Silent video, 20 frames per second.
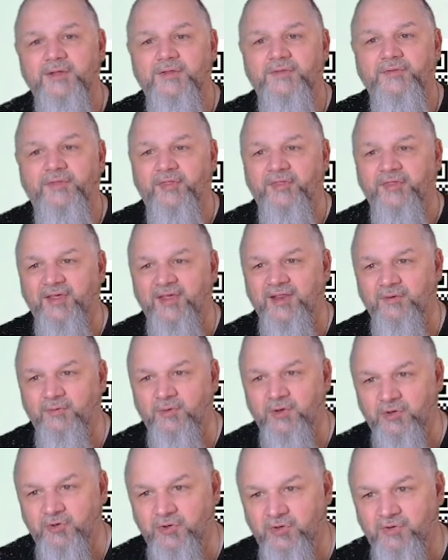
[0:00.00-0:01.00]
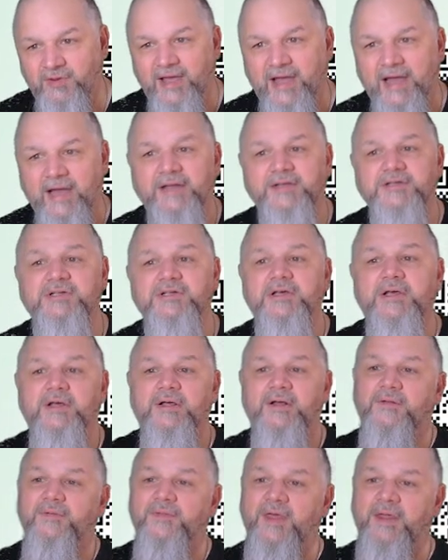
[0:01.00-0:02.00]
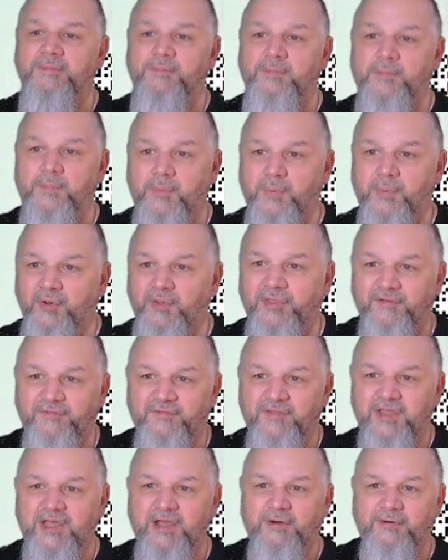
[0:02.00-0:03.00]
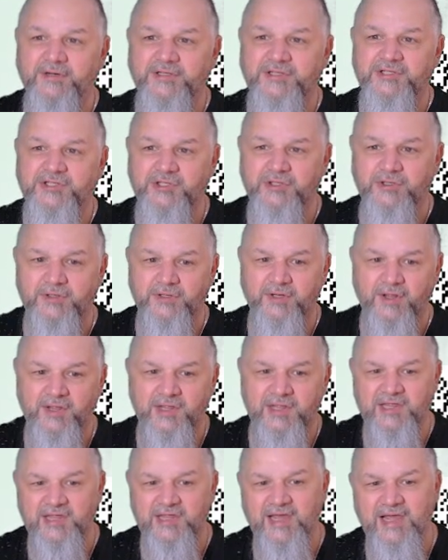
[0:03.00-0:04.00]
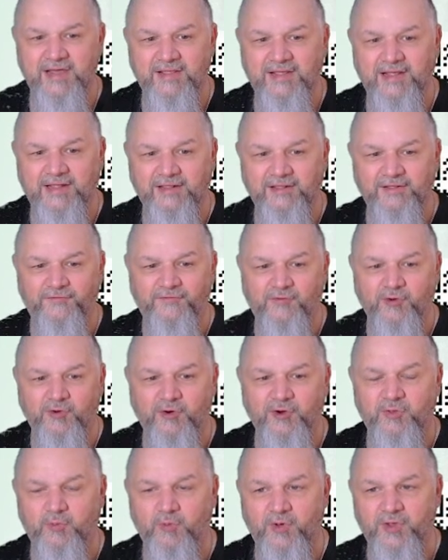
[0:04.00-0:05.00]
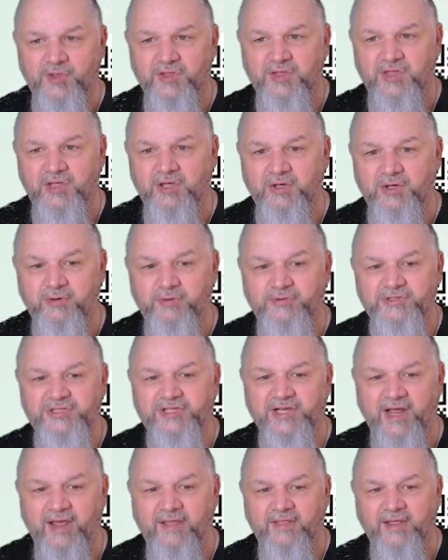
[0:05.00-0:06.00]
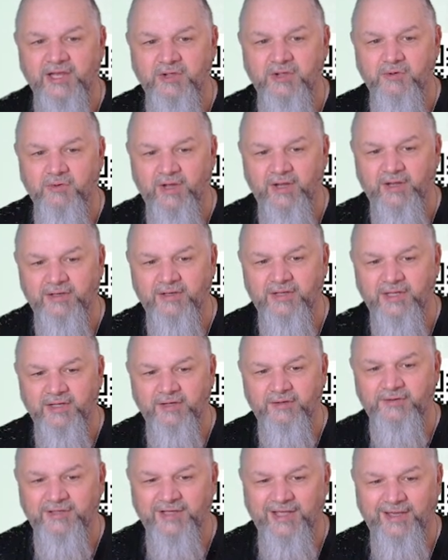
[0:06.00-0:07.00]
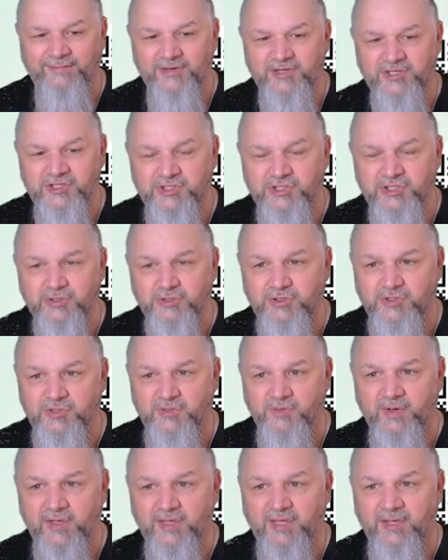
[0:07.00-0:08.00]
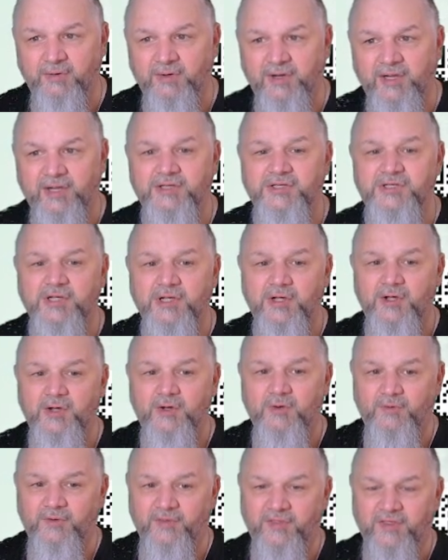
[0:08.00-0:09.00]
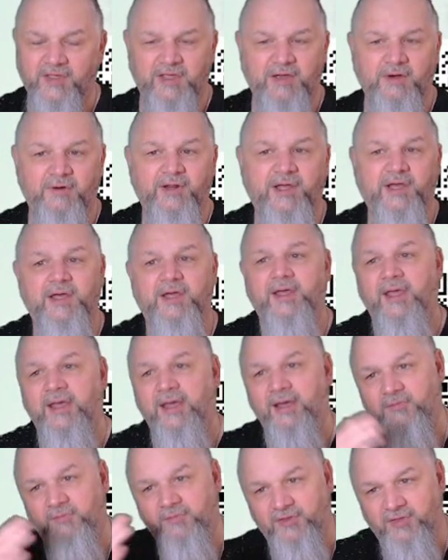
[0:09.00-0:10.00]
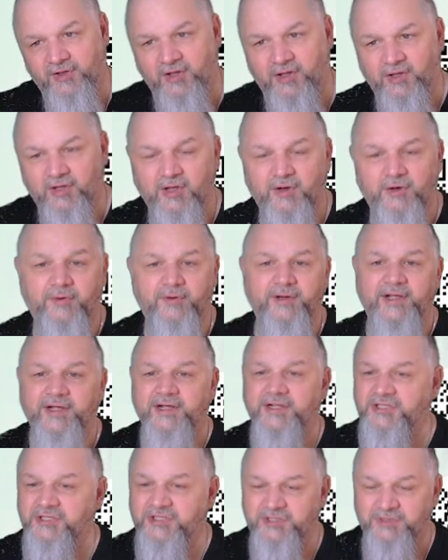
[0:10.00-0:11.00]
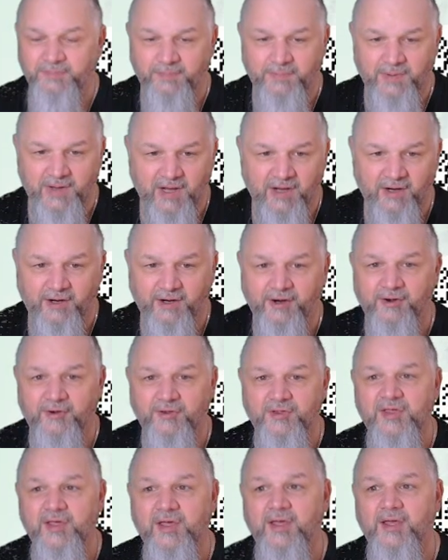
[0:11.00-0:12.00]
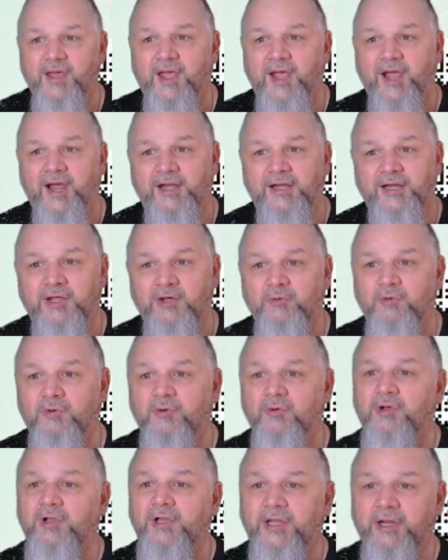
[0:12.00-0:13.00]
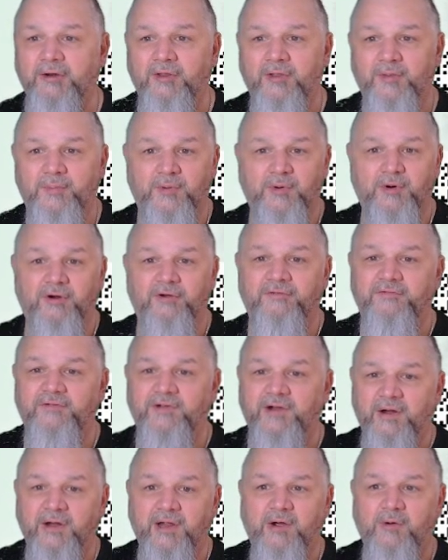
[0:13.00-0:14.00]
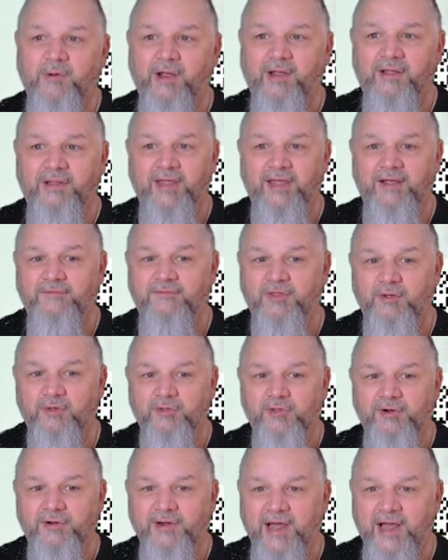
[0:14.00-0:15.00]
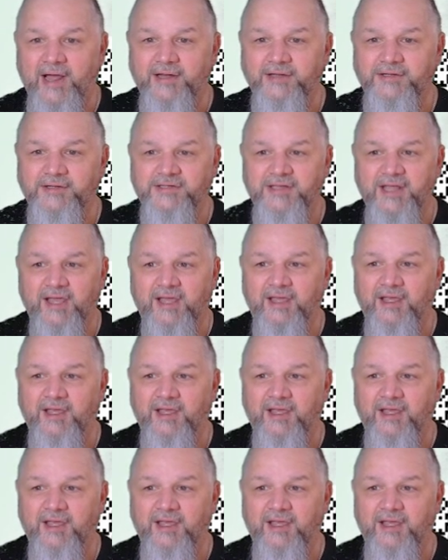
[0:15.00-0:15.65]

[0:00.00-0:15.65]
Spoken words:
Let's say that we do that. Then both of the Yodas see that the Force was used, and then you can deal damage to a unit with the Yoda and with the clone. It's just bonkers, and you will clear the board very quickly if those are not taken